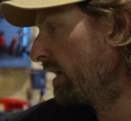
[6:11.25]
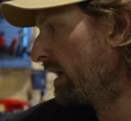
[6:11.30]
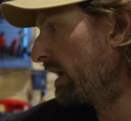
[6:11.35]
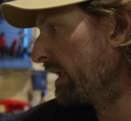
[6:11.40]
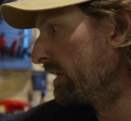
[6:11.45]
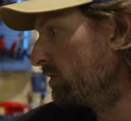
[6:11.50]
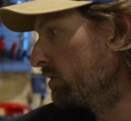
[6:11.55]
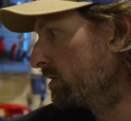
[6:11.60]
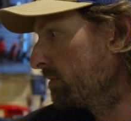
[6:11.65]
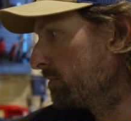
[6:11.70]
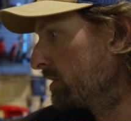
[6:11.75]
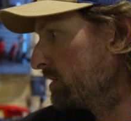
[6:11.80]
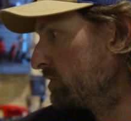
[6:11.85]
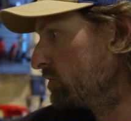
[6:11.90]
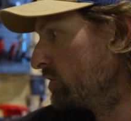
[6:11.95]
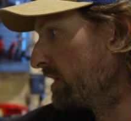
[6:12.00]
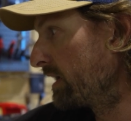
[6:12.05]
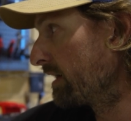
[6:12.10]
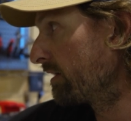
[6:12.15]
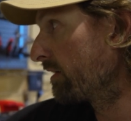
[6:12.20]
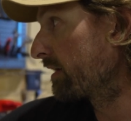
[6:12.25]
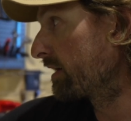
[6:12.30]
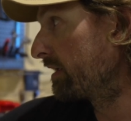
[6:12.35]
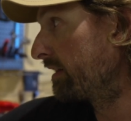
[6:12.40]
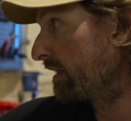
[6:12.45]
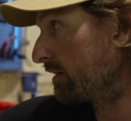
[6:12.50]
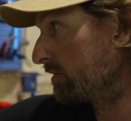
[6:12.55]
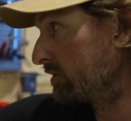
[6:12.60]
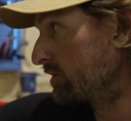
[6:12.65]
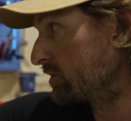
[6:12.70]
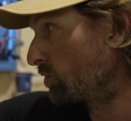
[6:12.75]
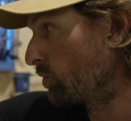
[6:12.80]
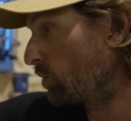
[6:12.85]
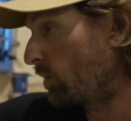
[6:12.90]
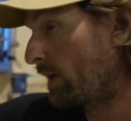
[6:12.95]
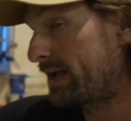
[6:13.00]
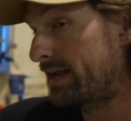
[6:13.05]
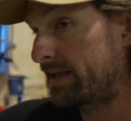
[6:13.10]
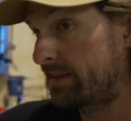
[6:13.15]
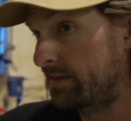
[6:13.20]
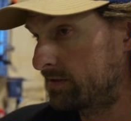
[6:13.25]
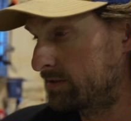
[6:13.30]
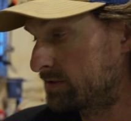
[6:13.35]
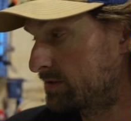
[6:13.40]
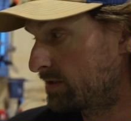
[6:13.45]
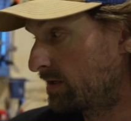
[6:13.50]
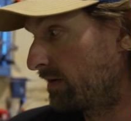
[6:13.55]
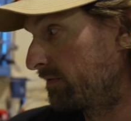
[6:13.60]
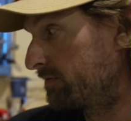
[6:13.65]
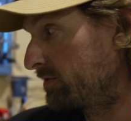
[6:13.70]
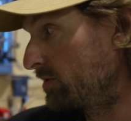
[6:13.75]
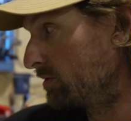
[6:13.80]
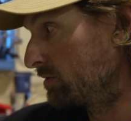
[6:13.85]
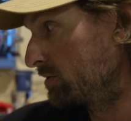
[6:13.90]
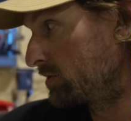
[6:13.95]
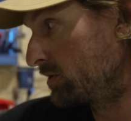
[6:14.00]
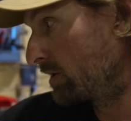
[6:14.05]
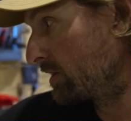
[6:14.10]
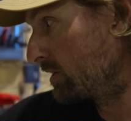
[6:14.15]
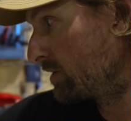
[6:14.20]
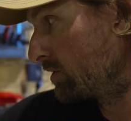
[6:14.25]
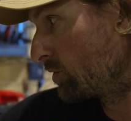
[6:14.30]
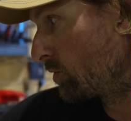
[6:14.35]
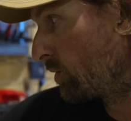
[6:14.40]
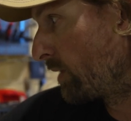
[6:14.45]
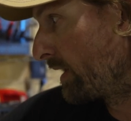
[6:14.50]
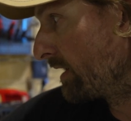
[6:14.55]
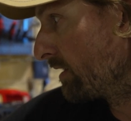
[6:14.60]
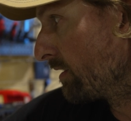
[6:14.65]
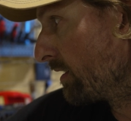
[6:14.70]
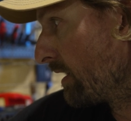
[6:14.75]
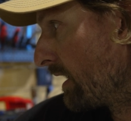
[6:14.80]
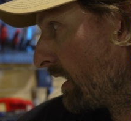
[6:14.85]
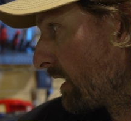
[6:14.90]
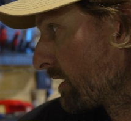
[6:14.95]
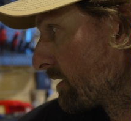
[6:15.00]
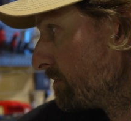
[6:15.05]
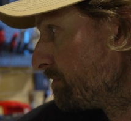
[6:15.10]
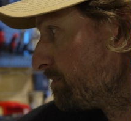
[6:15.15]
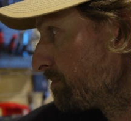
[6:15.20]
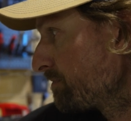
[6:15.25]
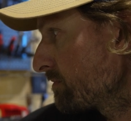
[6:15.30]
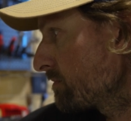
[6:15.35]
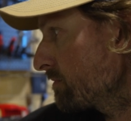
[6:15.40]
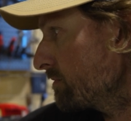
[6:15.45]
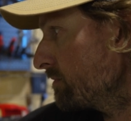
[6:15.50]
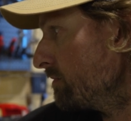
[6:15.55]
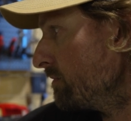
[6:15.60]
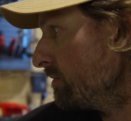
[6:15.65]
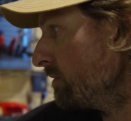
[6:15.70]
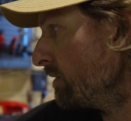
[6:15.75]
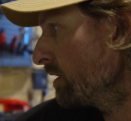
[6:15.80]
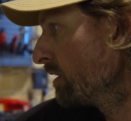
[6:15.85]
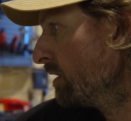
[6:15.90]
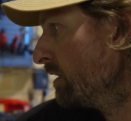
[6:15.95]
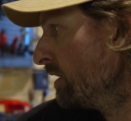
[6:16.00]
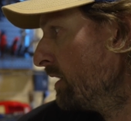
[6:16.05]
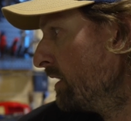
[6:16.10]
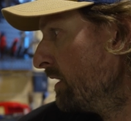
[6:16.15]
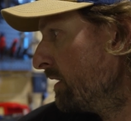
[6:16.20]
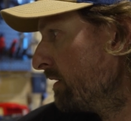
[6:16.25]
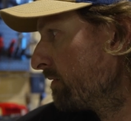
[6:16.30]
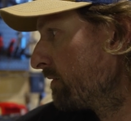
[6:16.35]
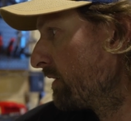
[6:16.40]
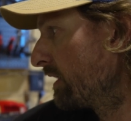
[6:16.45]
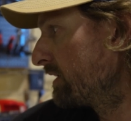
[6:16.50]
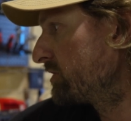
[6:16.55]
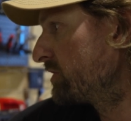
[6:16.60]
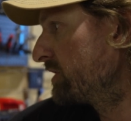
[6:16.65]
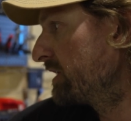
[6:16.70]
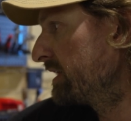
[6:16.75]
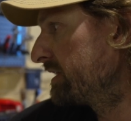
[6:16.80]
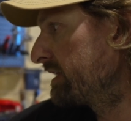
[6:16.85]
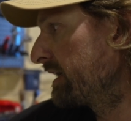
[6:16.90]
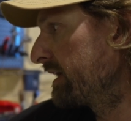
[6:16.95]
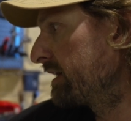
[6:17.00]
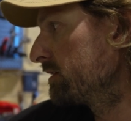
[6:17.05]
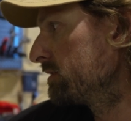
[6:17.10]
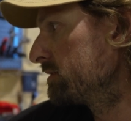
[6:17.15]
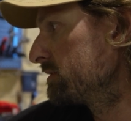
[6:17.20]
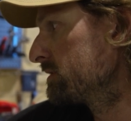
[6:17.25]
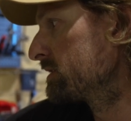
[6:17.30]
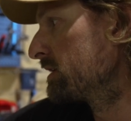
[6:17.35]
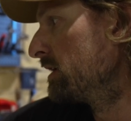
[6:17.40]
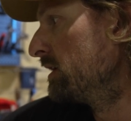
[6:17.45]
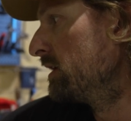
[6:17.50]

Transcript: And you can put generic in there and just weigh this stuff too. So you could just weigh your knock. Fletch details,